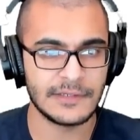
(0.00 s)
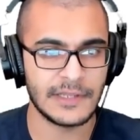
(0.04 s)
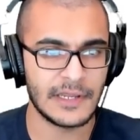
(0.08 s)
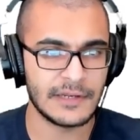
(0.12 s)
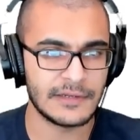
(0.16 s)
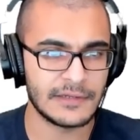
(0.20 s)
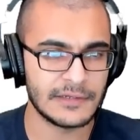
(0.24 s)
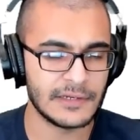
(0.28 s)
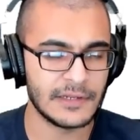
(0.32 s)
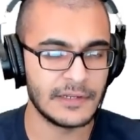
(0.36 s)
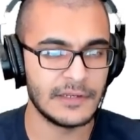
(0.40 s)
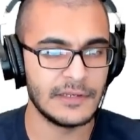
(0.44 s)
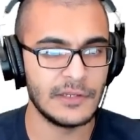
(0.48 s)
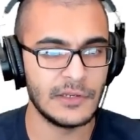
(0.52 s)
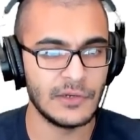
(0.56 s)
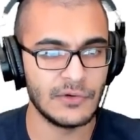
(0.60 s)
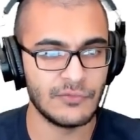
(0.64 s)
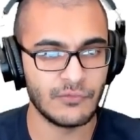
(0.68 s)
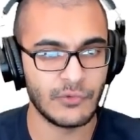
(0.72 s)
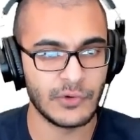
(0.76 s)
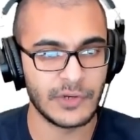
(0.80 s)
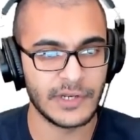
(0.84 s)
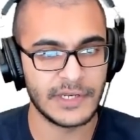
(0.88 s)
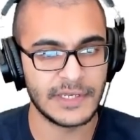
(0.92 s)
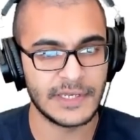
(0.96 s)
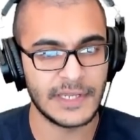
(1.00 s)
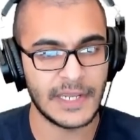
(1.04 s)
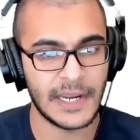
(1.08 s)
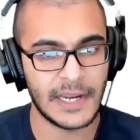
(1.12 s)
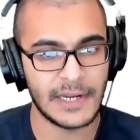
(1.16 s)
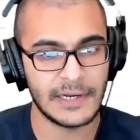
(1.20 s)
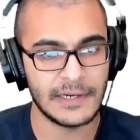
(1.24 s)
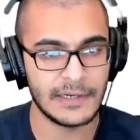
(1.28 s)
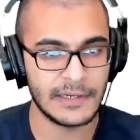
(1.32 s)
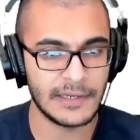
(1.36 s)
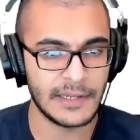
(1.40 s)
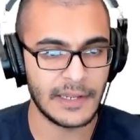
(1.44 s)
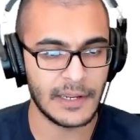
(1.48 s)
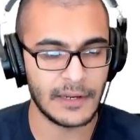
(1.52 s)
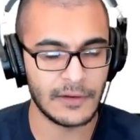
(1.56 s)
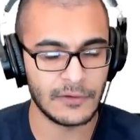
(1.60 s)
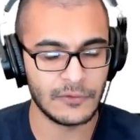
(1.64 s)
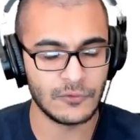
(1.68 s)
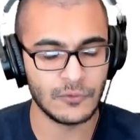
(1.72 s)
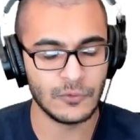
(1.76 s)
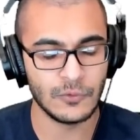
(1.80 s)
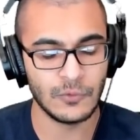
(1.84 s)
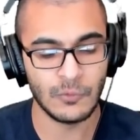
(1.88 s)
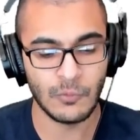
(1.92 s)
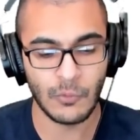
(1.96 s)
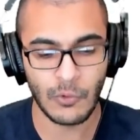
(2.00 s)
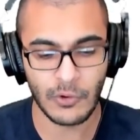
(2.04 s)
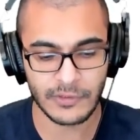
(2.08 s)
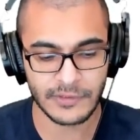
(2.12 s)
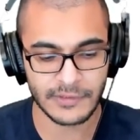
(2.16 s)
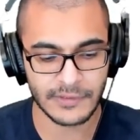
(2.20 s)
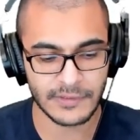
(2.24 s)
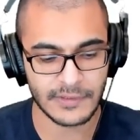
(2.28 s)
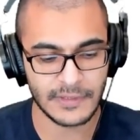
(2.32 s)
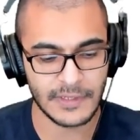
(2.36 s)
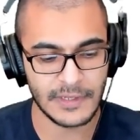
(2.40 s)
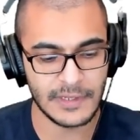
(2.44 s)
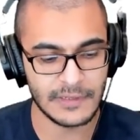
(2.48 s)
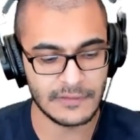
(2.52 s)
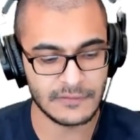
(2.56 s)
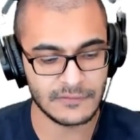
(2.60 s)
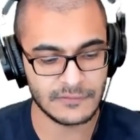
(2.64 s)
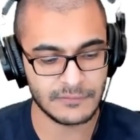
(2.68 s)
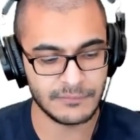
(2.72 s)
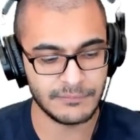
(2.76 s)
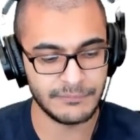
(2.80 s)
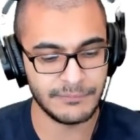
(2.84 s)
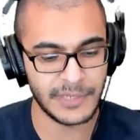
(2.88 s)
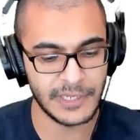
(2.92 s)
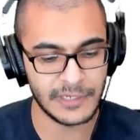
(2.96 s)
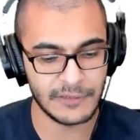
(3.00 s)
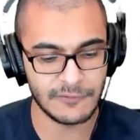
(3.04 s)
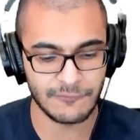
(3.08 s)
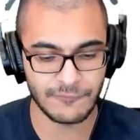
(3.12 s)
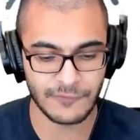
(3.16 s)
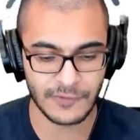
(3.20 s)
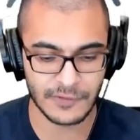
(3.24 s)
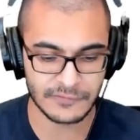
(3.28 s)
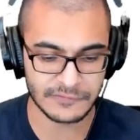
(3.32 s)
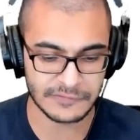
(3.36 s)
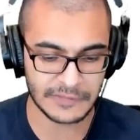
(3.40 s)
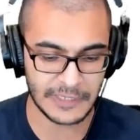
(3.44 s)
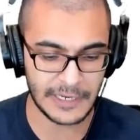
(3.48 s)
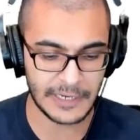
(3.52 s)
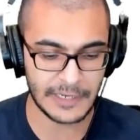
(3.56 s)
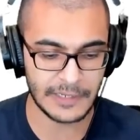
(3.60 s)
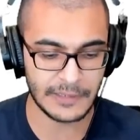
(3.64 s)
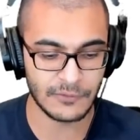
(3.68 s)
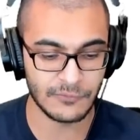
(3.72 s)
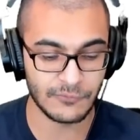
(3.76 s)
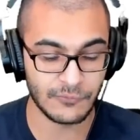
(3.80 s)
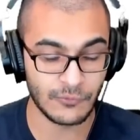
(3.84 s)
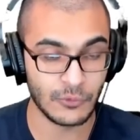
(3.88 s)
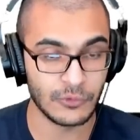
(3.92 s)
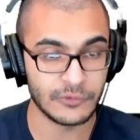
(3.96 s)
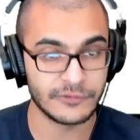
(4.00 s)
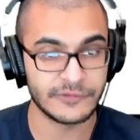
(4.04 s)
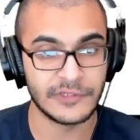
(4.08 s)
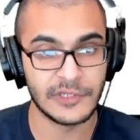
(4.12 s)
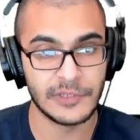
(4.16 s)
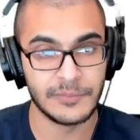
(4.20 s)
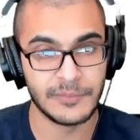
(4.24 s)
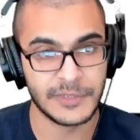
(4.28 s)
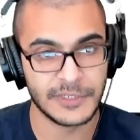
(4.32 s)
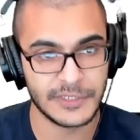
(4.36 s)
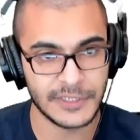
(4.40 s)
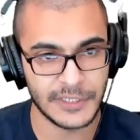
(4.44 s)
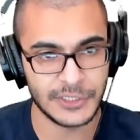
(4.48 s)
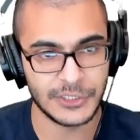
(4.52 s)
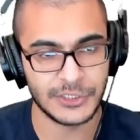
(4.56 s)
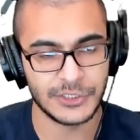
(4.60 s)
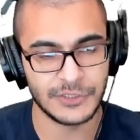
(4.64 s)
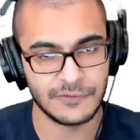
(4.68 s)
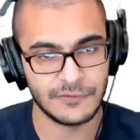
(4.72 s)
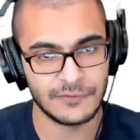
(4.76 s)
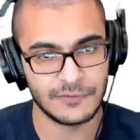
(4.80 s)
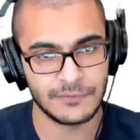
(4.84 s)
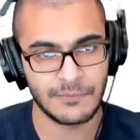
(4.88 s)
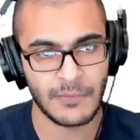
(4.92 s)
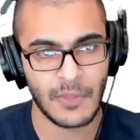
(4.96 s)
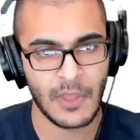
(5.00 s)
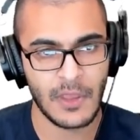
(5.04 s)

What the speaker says: get an idea of what it can and can't do, what are its benefits, and of course limitations.